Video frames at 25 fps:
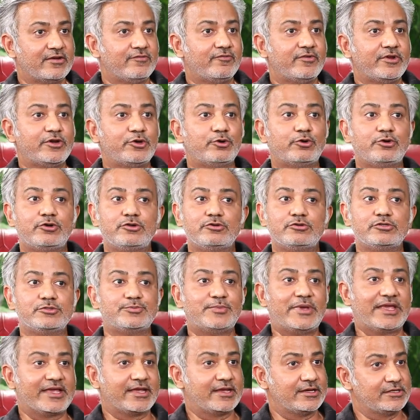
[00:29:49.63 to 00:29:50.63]
We don't use
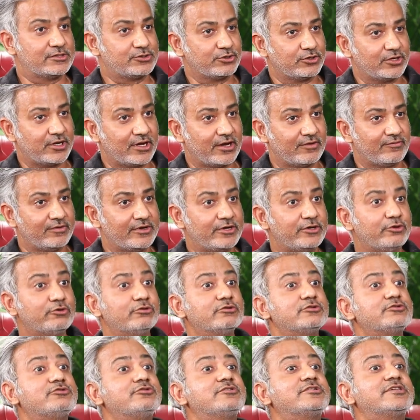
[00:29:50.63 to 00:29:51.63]
baking soda, we
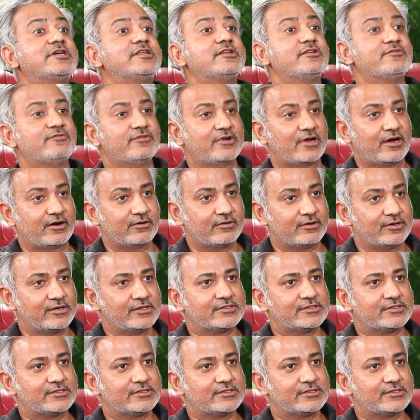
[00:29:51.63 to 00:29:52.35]
don't use any flour.